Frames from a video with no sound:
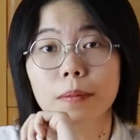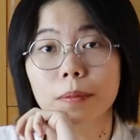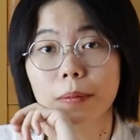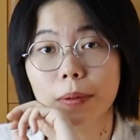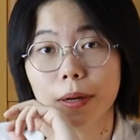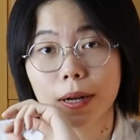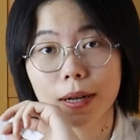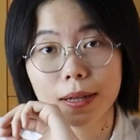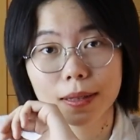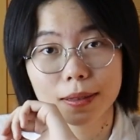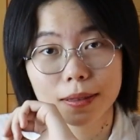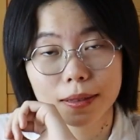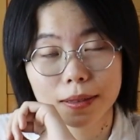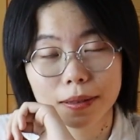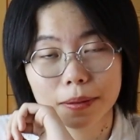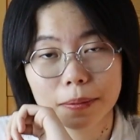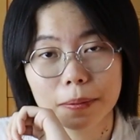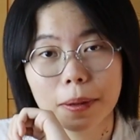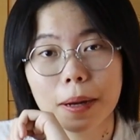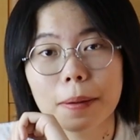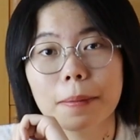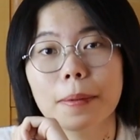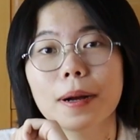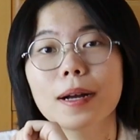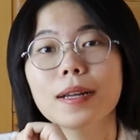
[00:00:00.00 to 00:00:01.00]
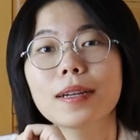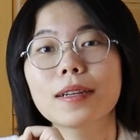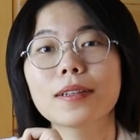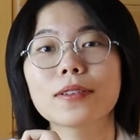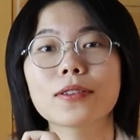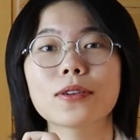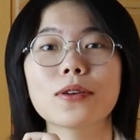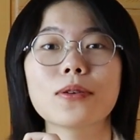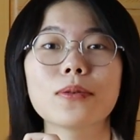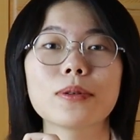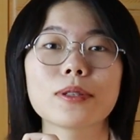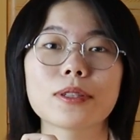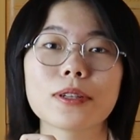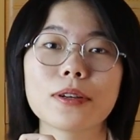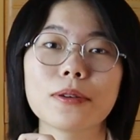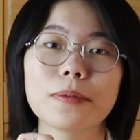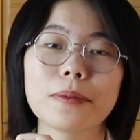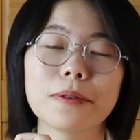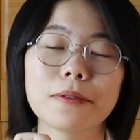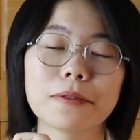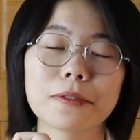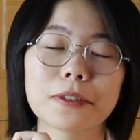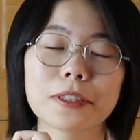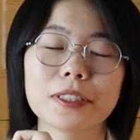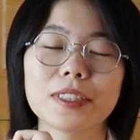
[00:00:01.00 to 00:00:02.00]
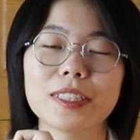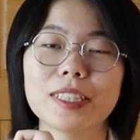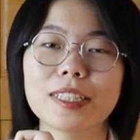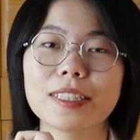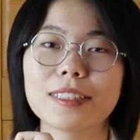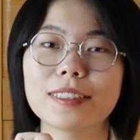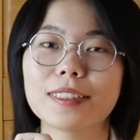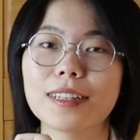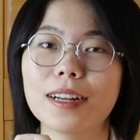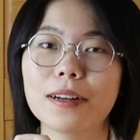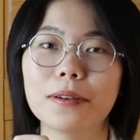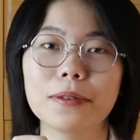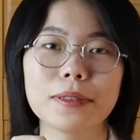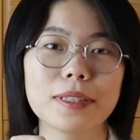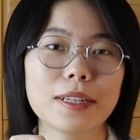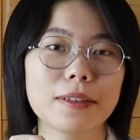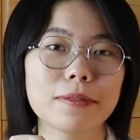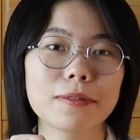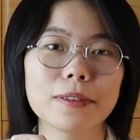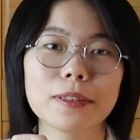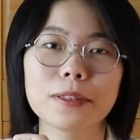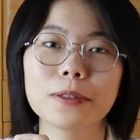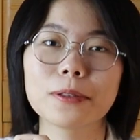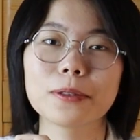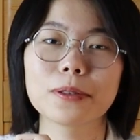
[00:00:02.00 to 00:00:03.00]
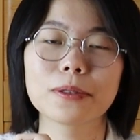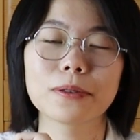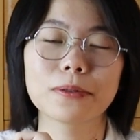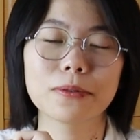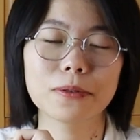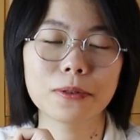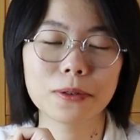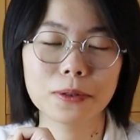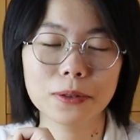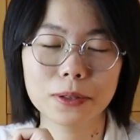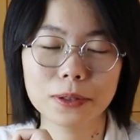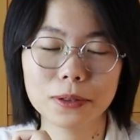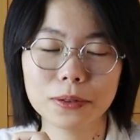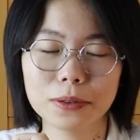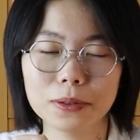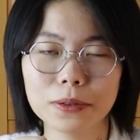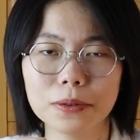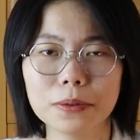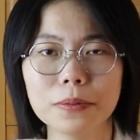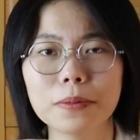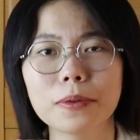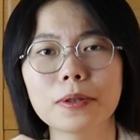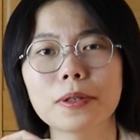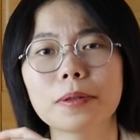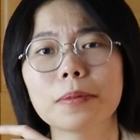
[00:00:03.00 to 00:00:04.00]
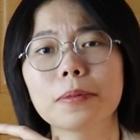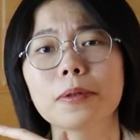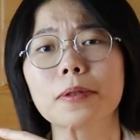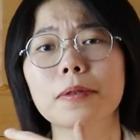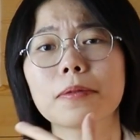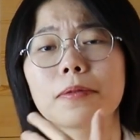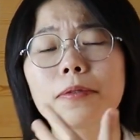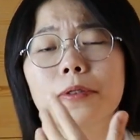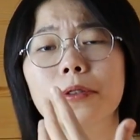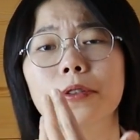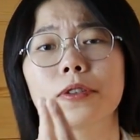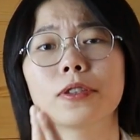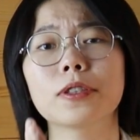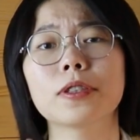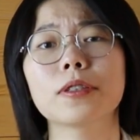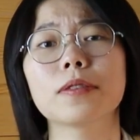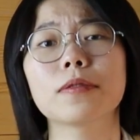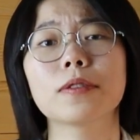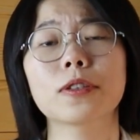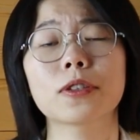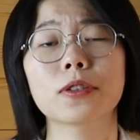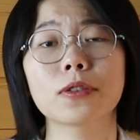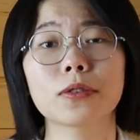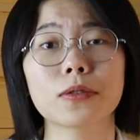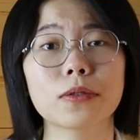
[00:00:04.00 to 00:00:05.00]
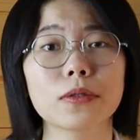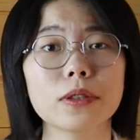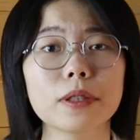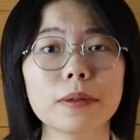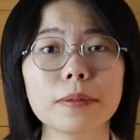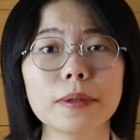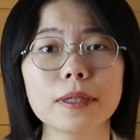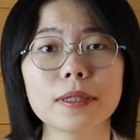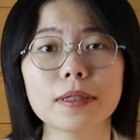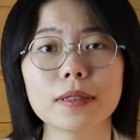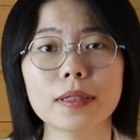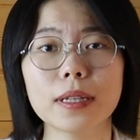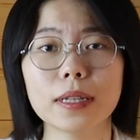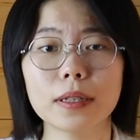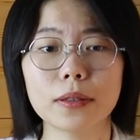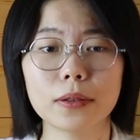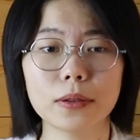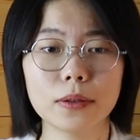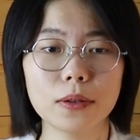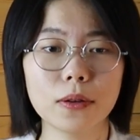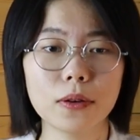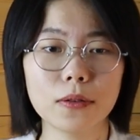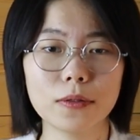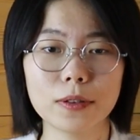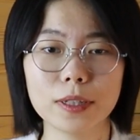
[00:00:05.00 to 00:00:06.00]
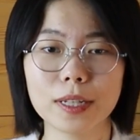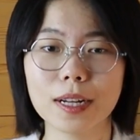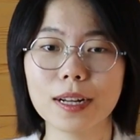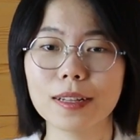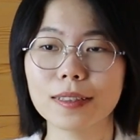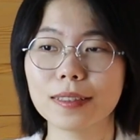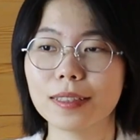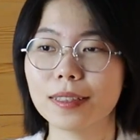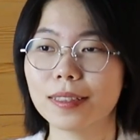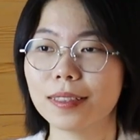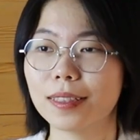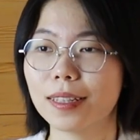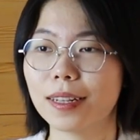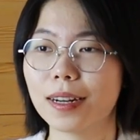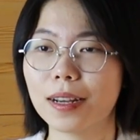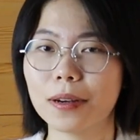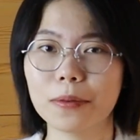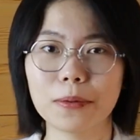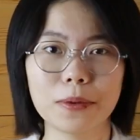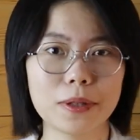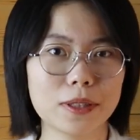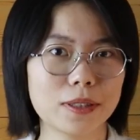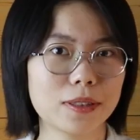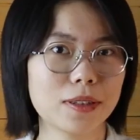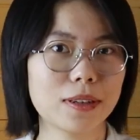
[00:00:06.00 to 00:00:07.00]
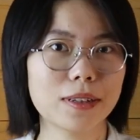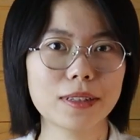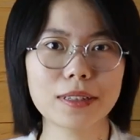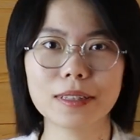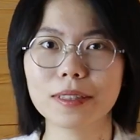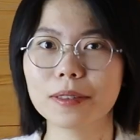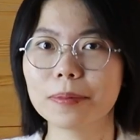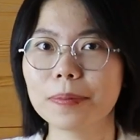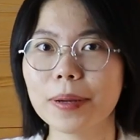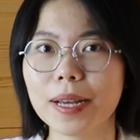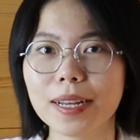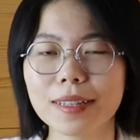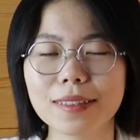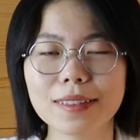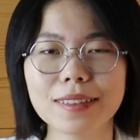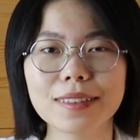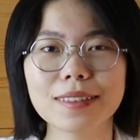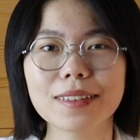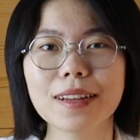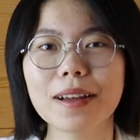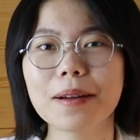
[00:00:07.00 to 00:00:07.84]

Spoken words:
But my mind is always open for change. I will definitely look forward to more and more future virtual streamers that could offer content that I was not expecting.